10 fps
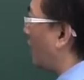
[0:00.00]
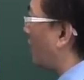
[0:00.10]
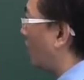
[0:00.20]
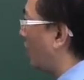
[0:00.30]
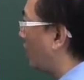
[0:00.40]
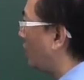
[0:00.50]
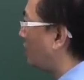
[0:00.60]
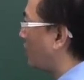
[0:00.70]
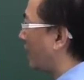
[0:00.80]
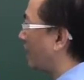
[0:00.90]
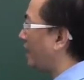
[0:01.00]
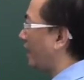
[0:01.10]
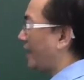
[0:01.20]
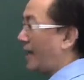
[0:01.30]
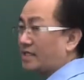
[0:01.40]
ln bracket
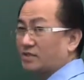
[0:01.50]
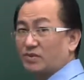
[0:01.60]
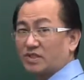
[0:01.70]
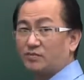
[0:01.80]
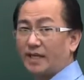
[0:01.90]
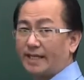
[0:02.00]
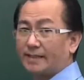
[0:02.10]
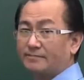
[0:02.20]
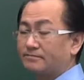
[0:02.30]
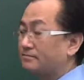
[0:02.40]
ax plus b.